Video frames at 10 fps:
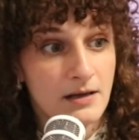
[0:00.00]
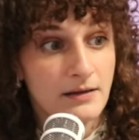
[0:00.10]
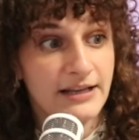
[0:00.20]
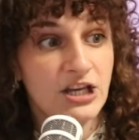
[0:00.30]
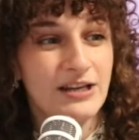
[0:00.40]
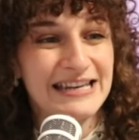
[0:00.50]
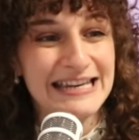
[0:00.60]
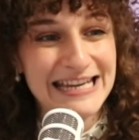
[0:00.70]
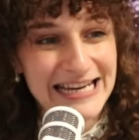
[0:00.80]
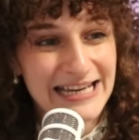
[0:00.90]
Like
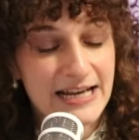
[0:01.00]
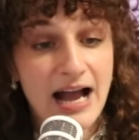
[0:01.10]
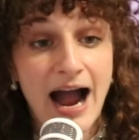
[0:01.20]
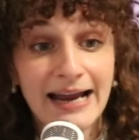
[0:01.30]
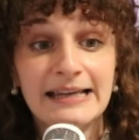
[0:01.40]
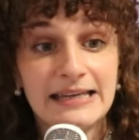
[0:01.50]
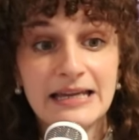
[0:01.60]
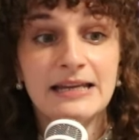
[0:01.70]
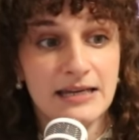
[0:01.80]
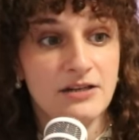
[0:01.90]
needing, I
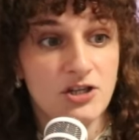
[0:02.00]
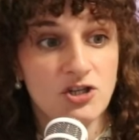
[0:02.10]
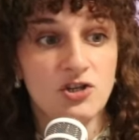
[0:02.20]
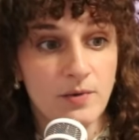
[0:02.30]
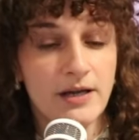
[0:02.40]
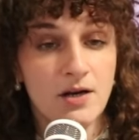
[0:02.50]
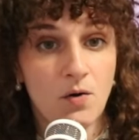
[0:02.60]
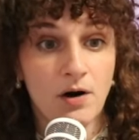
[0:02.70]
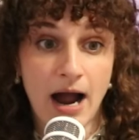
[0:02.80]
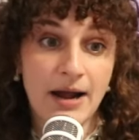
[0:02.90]
needed to do it
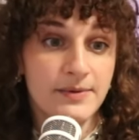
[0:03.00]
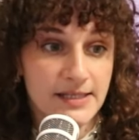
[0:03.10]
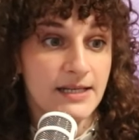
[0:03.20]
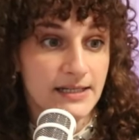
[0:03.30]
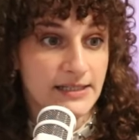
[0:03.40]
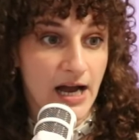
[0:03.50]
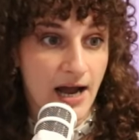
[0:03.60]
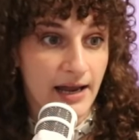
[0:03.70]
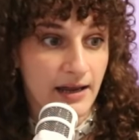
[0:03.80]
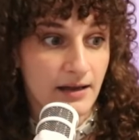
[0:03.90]
or I was going to die